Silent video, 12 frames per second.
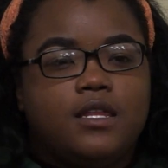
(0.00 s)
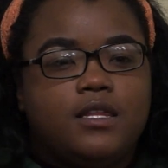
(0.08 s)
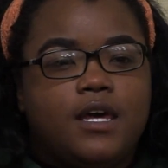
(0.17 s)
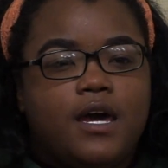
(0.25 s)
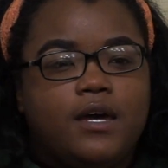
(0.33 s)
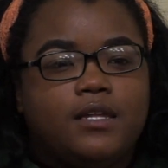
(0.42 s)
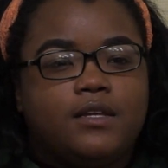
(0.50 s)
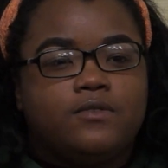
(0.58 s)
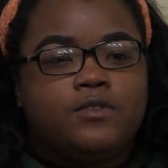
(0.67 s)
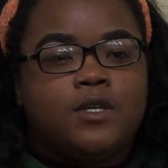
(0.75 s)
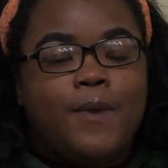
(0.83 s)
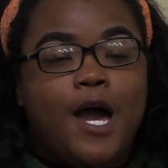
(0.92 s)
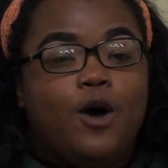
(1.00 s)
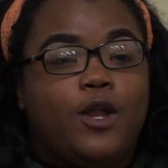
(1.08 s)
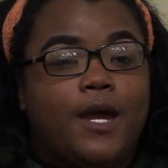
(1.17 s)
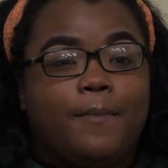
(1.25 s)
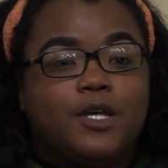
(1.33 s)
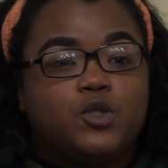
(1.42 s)
that somehow
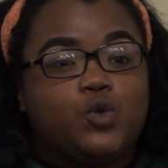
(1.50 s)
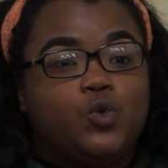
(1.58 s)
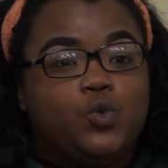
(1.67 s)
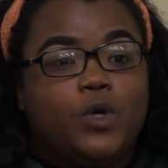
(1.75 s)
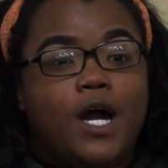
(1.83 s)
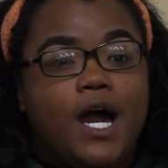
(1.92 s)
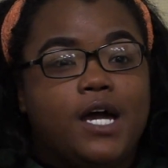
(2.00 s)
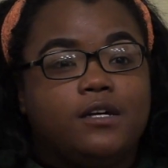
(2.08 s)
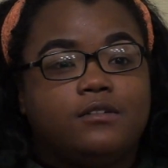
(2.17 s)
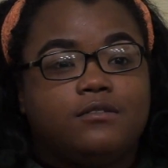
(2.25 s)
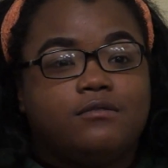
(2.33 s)
like my school got